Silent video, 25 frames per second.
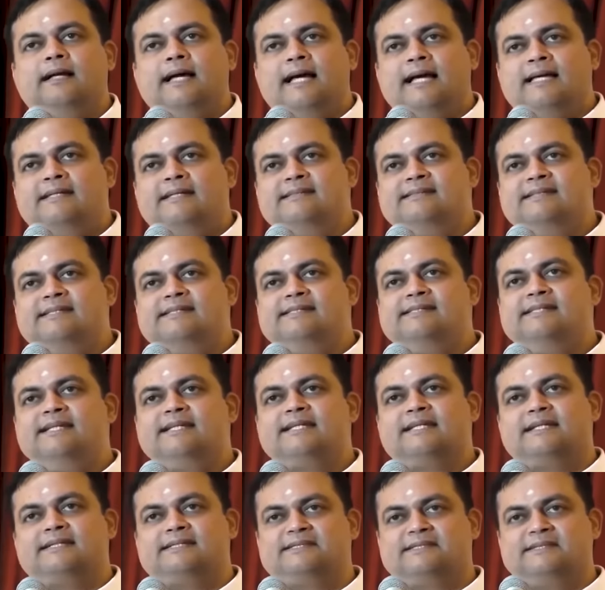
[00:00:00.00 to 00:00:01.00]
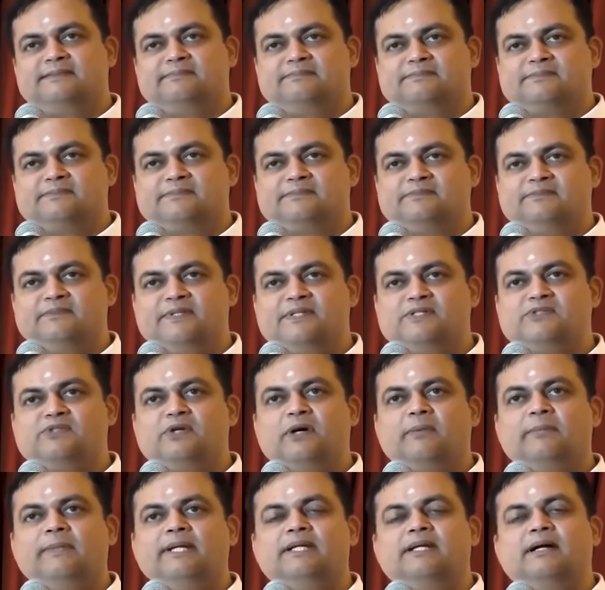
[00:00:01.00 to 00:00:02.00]
As is the custom, when
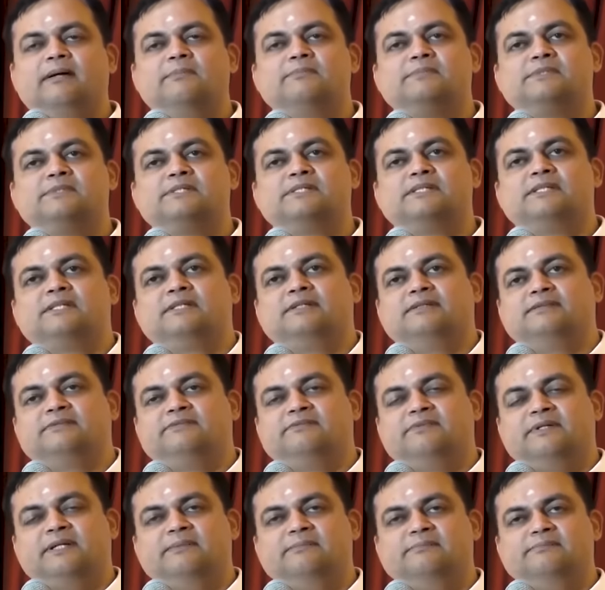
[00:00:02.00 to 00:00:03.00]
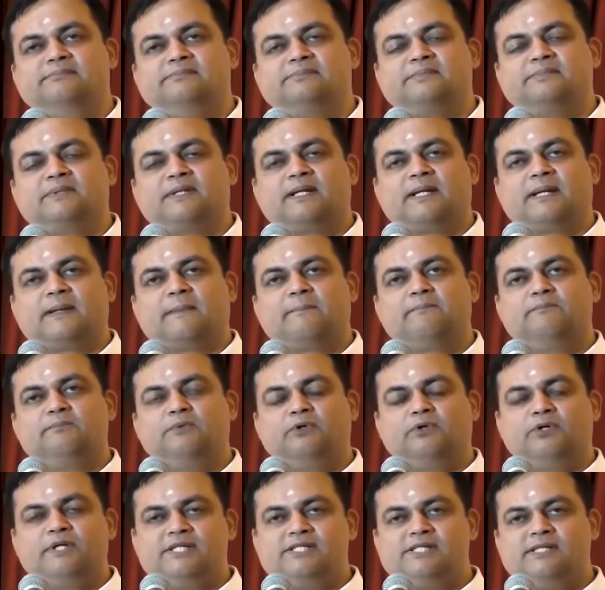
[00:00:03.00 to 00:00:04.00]
Swami comes from
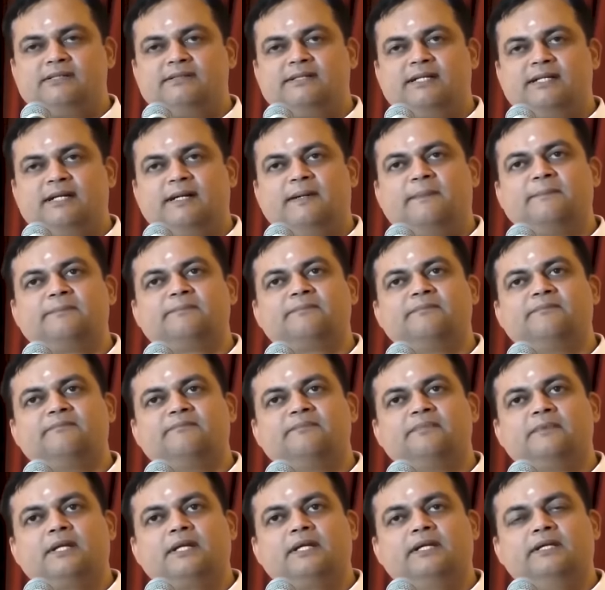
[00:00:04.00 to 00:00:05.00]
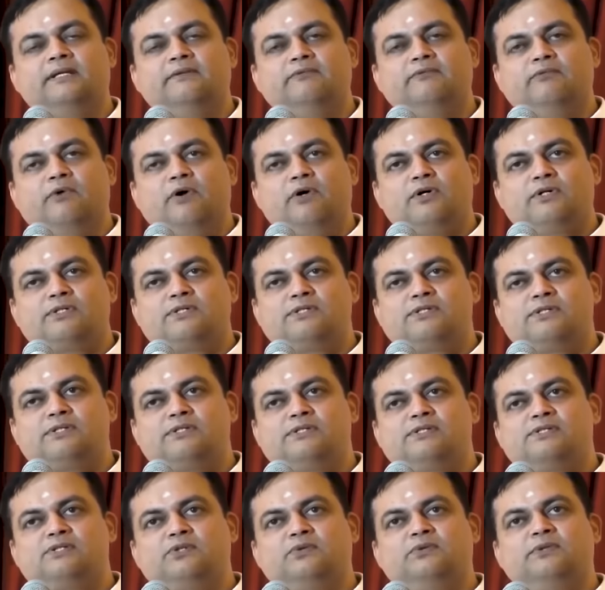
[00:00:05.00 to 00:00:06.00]
Purnachandra, he walks
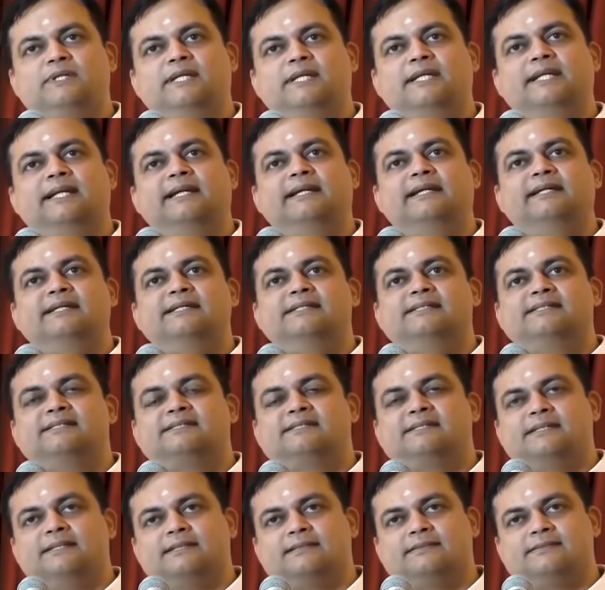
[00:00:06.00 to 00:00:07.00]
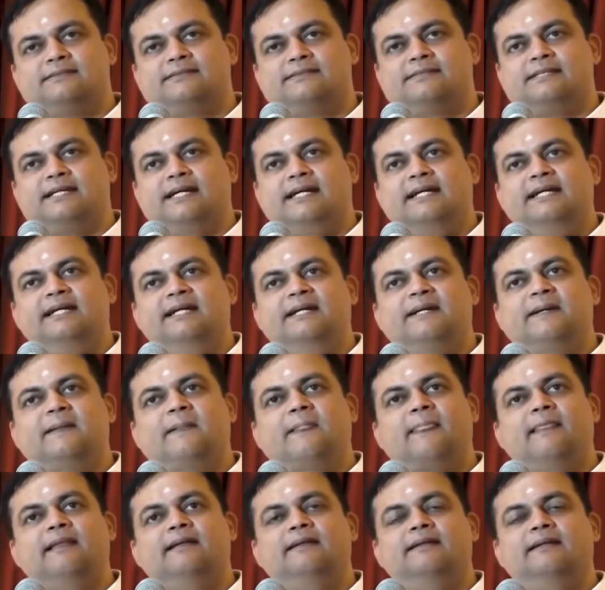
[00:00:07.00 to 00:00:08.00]
through the ladies' side,
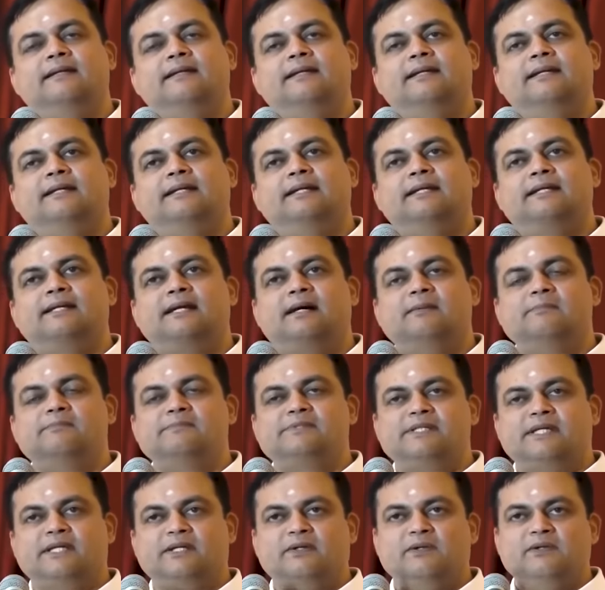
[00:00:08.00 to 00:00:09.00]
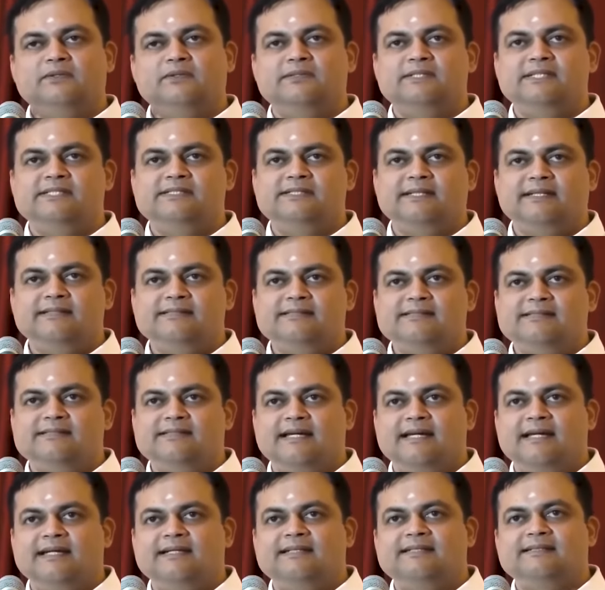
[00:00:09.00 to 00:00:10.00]
he comes around the gents'
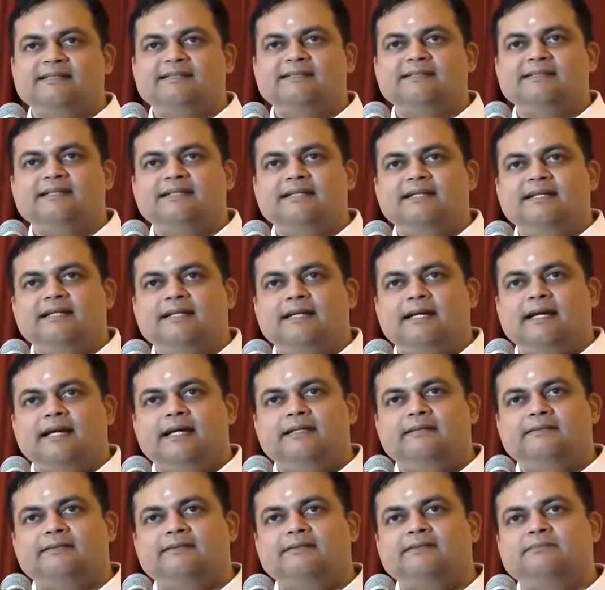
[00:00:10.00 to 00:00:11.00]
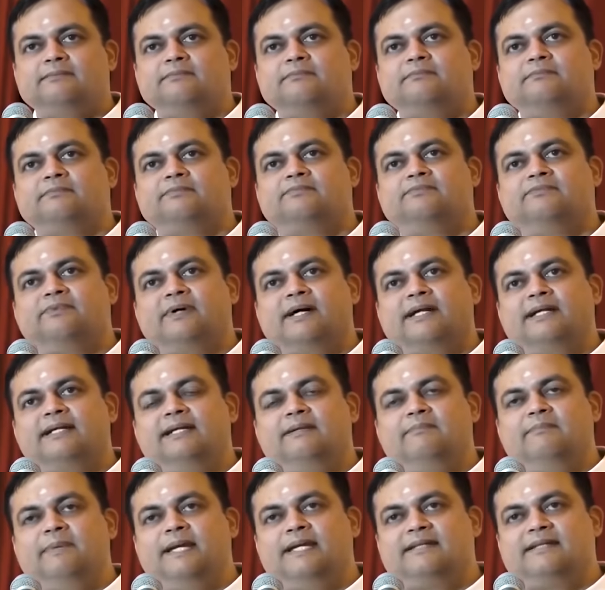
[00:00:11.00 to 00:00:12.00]
side, and
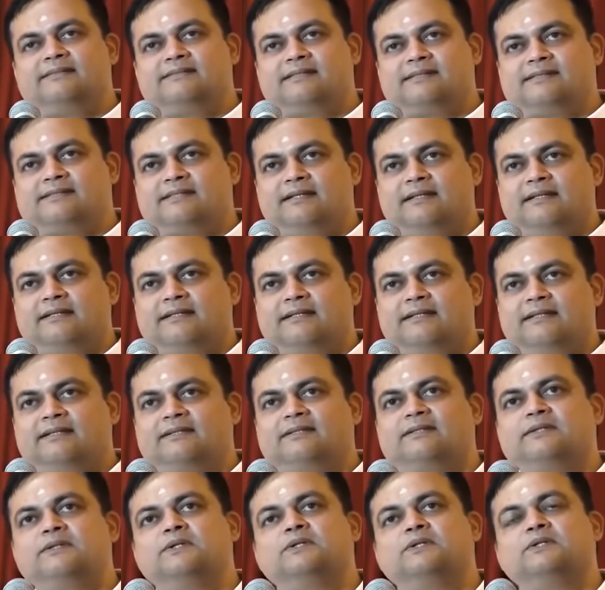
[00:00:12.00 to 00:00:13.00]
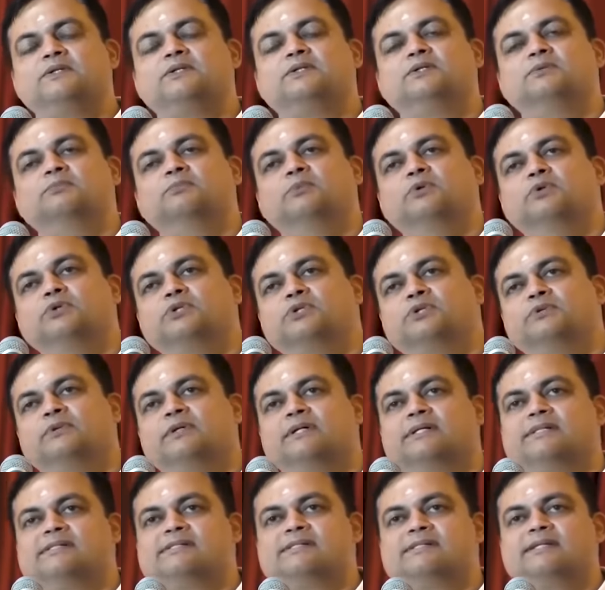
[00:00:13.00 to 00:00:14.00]
finally makes a circle to move
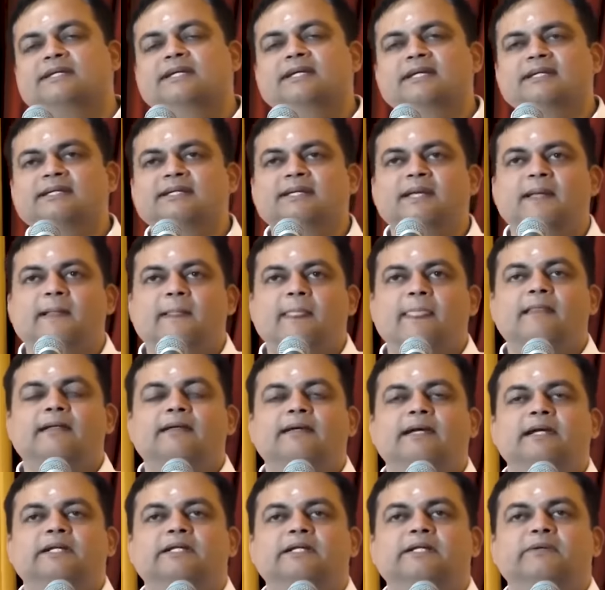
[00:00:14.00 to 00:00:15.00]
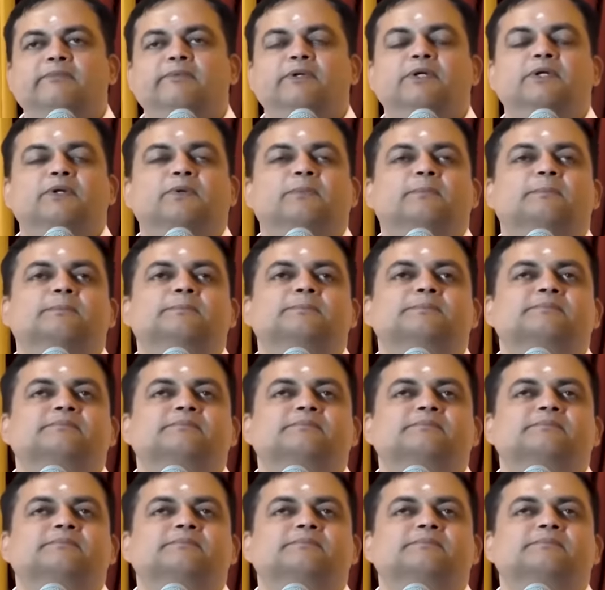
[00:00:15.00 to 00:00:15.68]
towards the interview room.